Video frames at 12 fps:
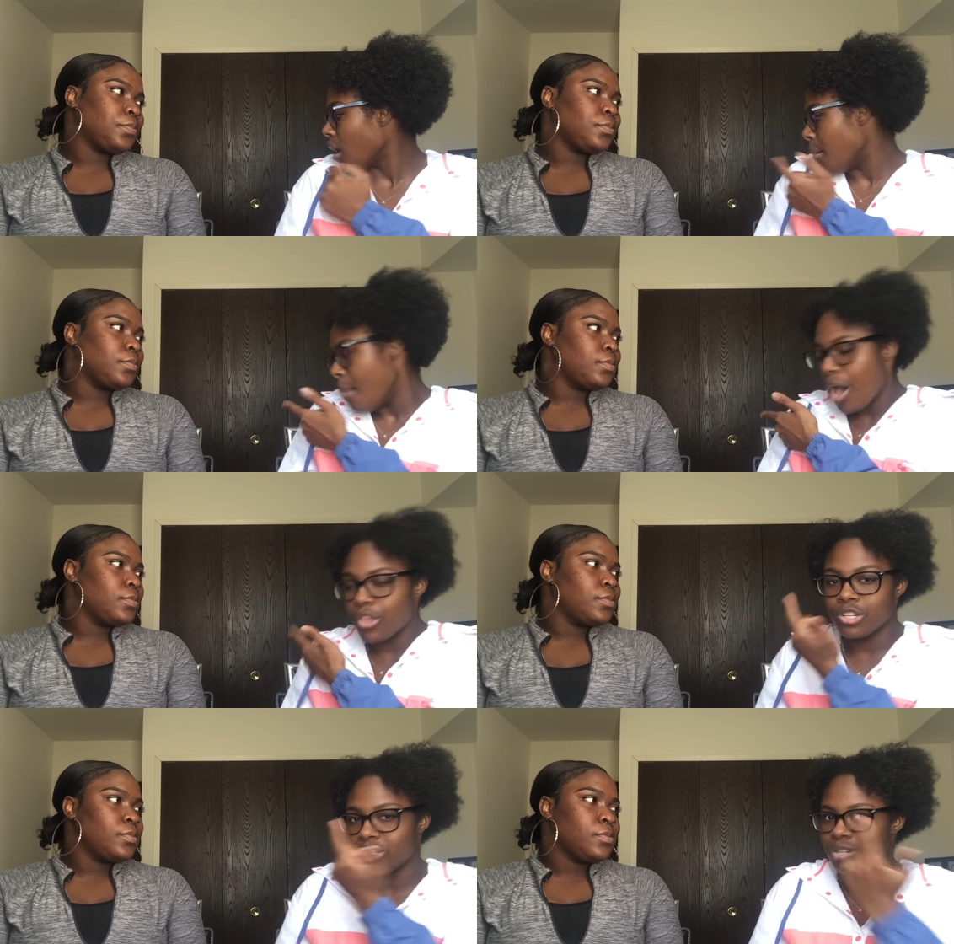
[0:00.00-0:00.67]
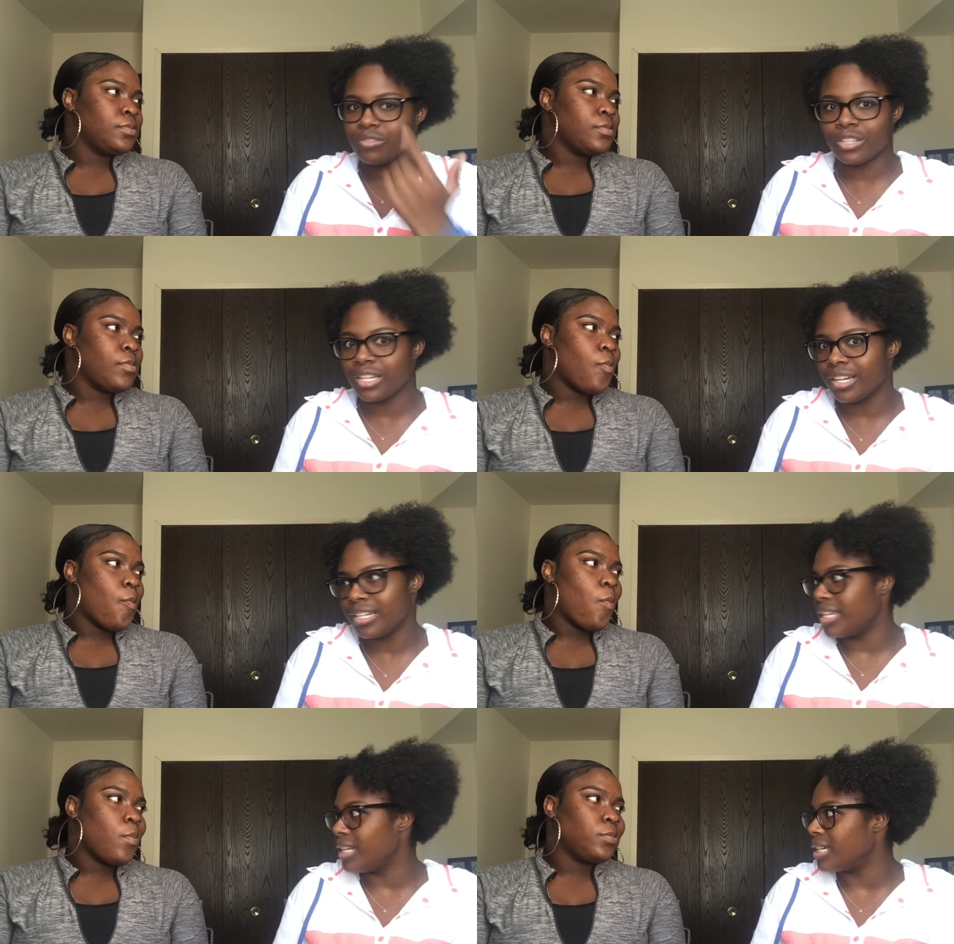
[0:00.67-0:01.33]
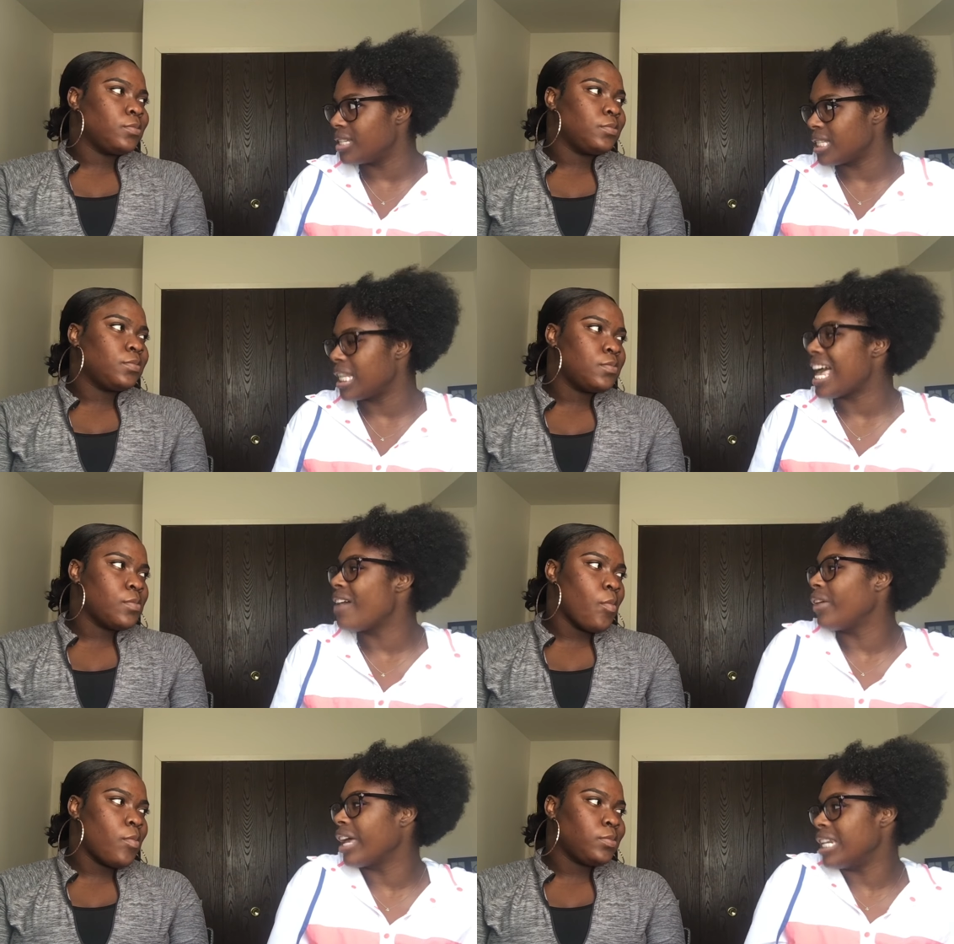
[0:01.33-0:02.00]
Speaker 1: my other shoes over there are Adidas. And then I
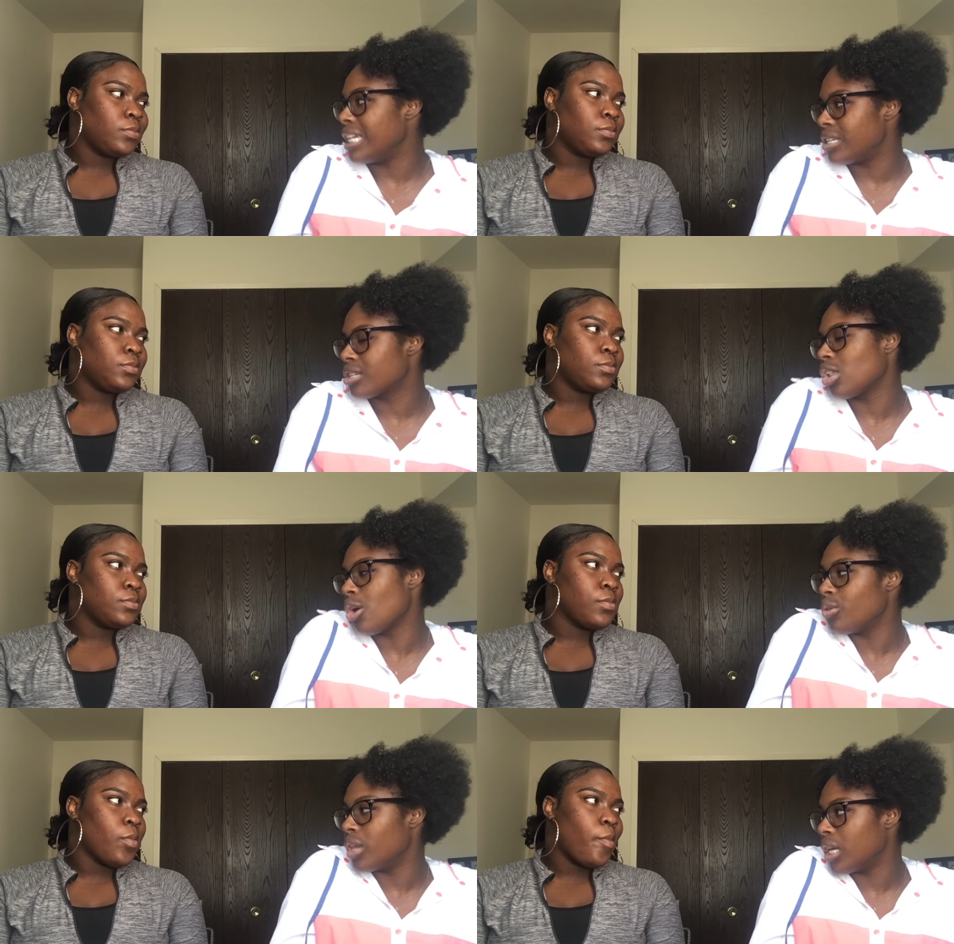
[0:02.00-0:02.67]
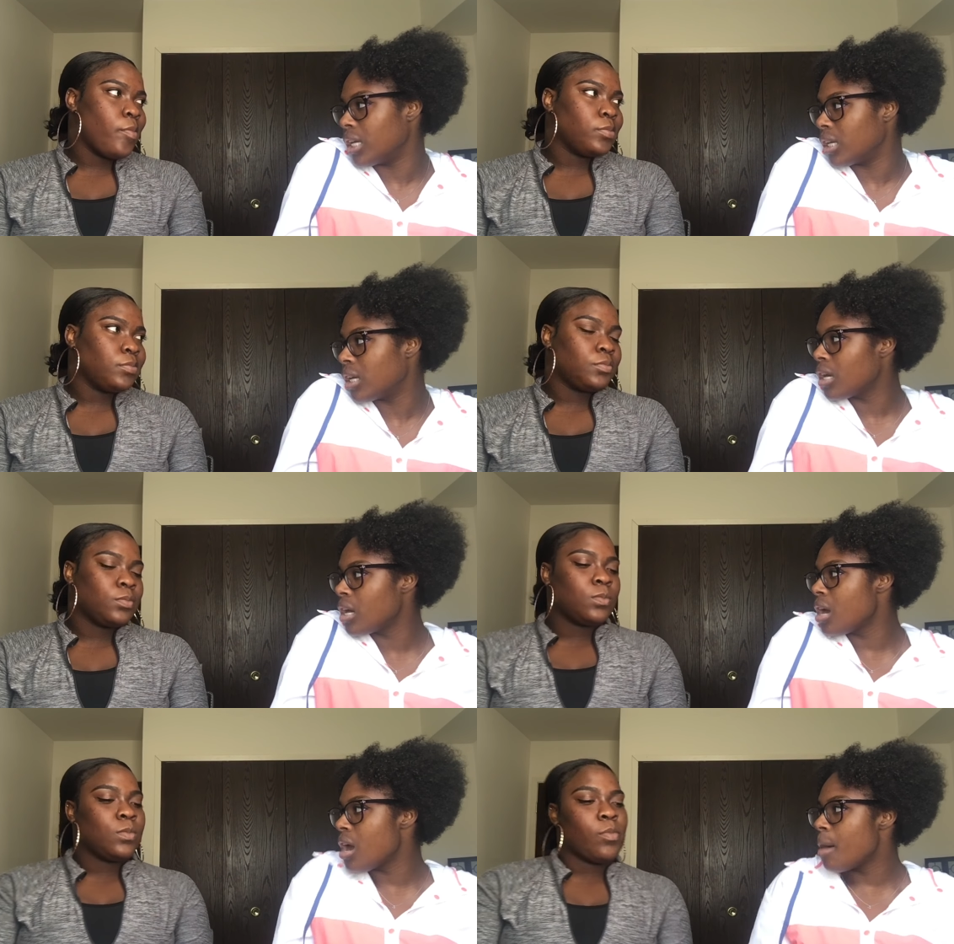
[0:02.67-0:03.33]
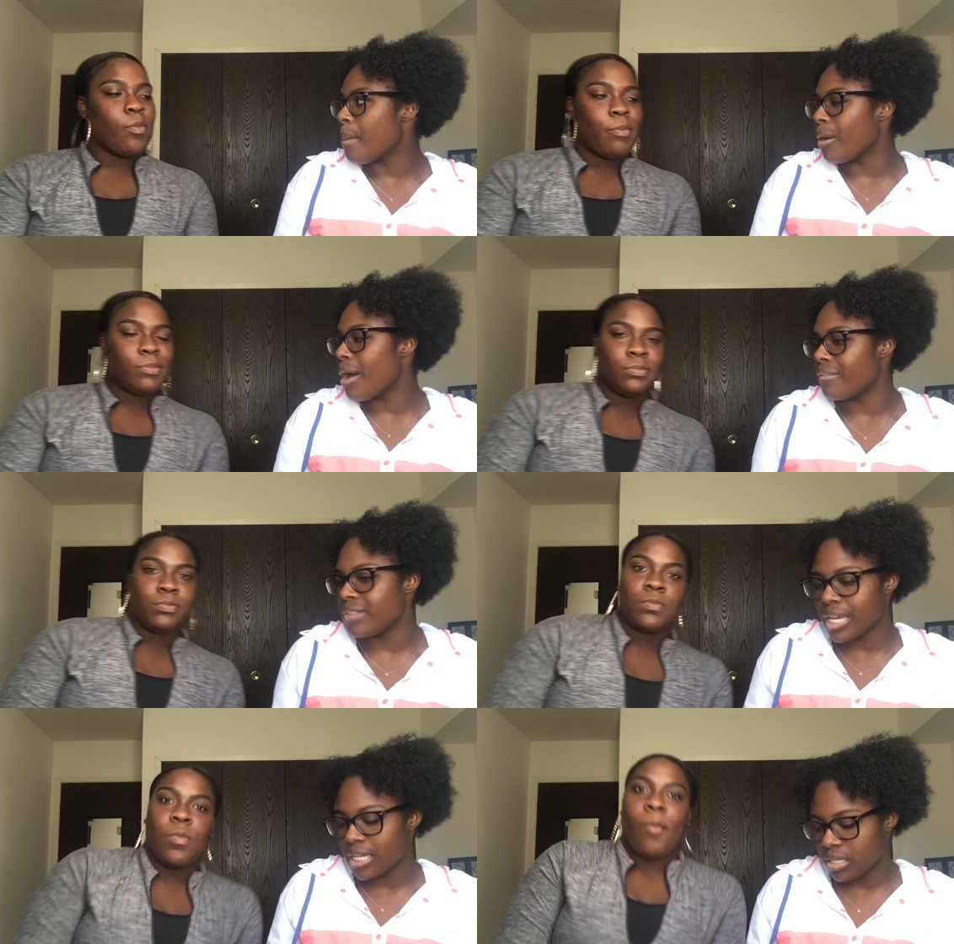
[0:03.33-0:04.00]
have like Adidas clothing. I don't
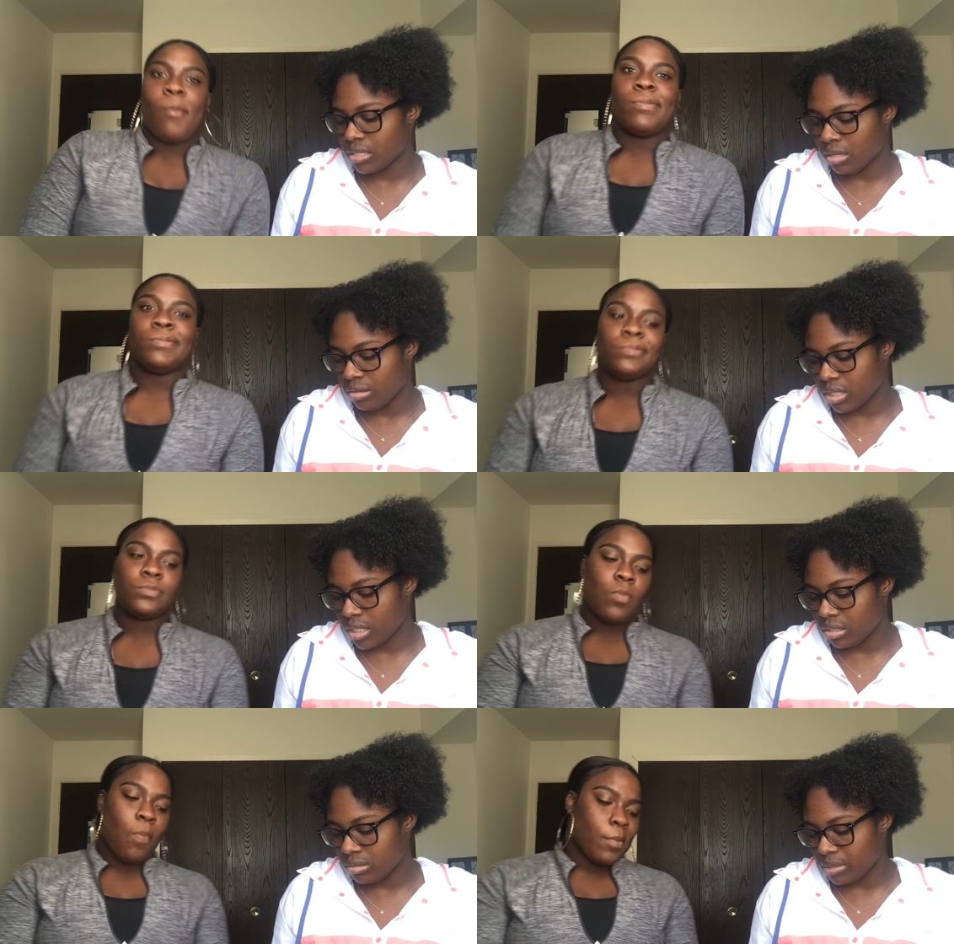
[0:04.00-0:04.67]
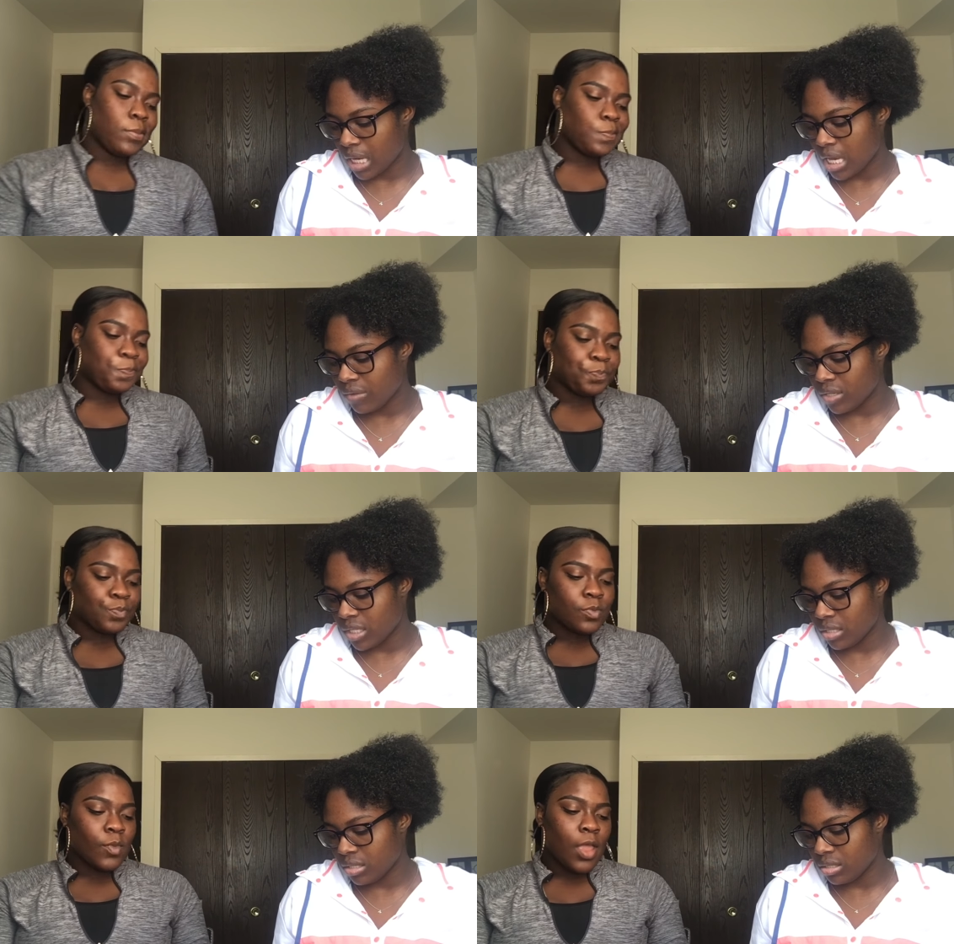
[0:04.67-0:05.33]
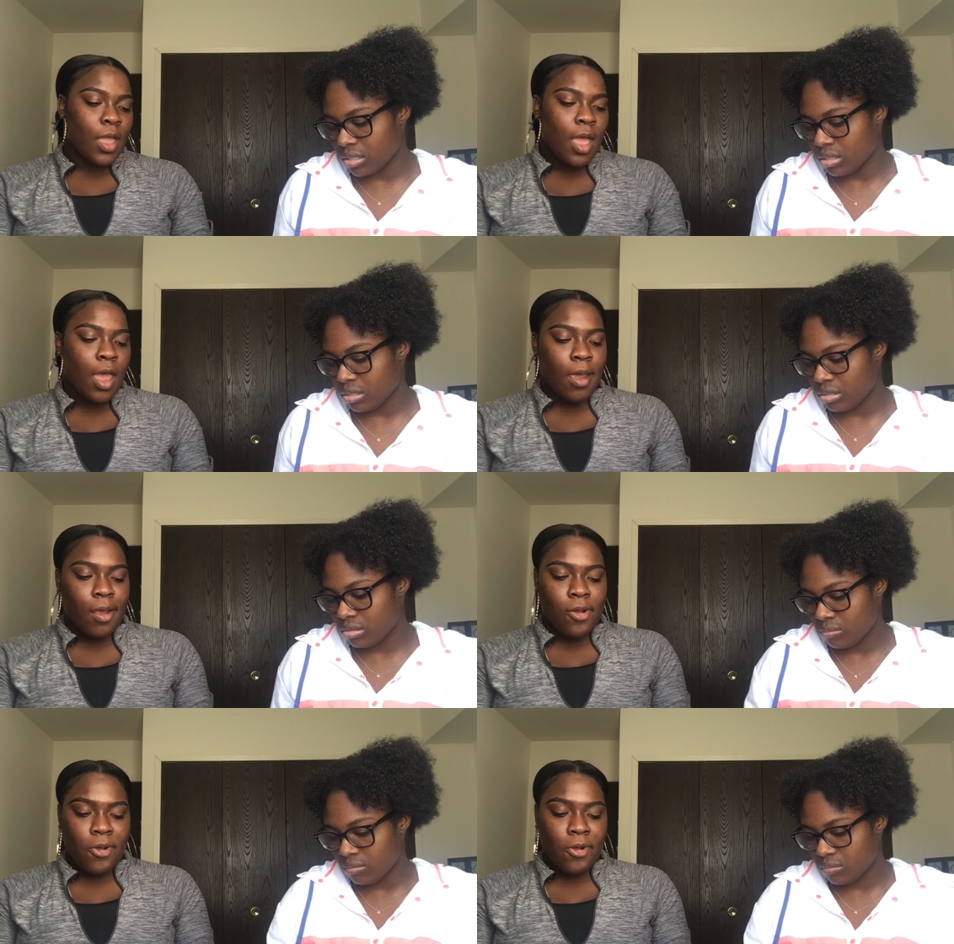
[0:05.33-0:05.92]
have Nike's clothing, but I have Adidas.